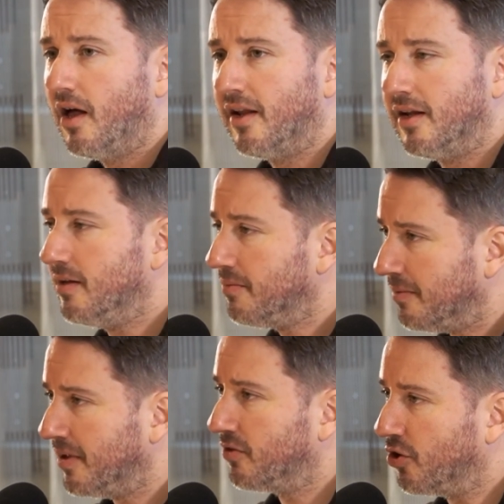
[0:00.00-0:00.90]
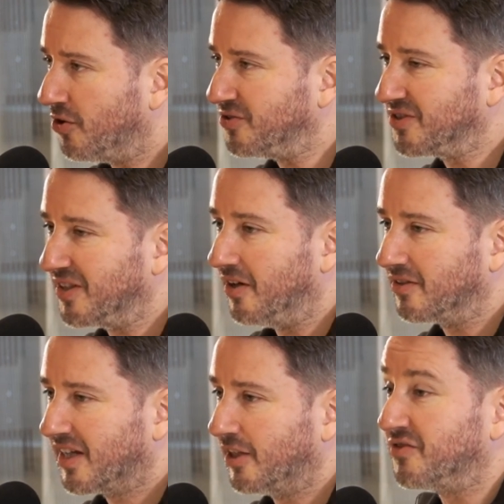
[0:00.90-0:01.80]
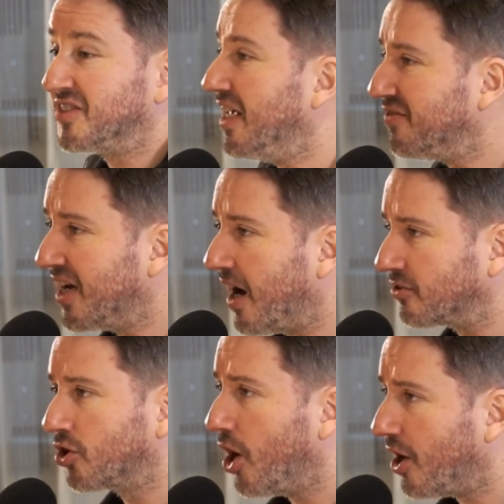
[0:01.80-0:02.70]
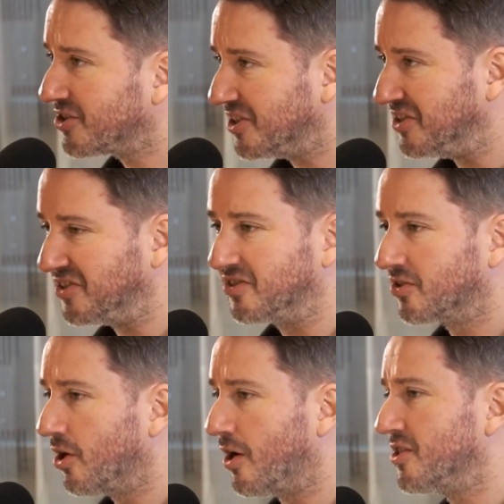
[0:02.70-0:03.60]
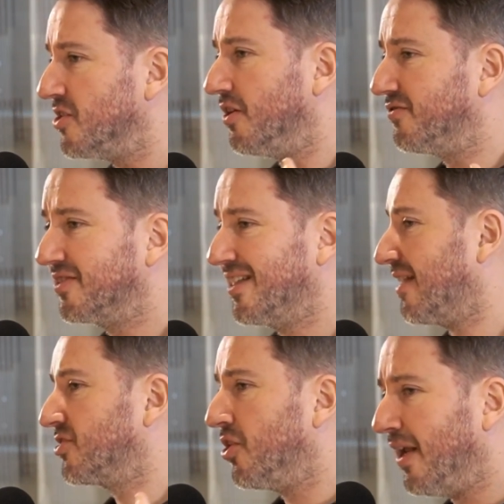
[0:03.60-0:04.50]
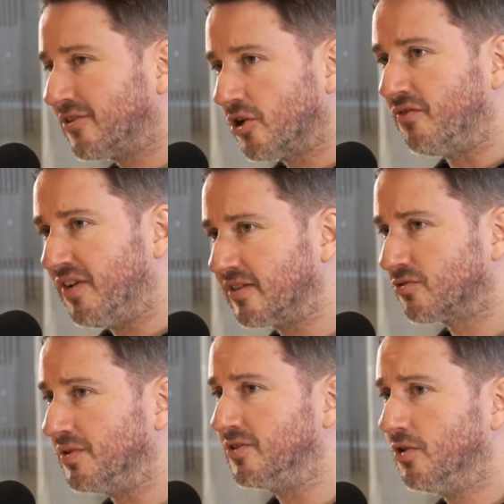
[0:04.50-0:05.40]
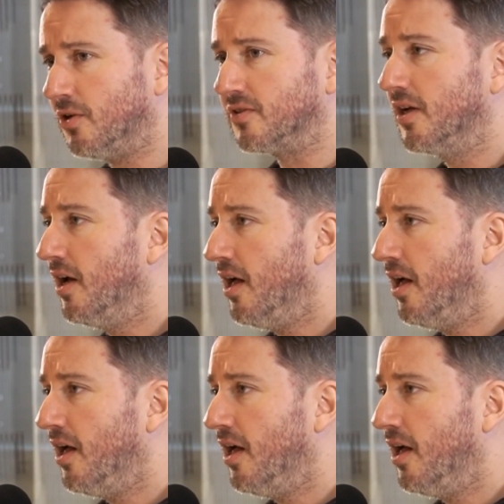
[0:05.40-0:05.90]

that implement those kind of safeguard clauses, these clauses of tax collector of last resort,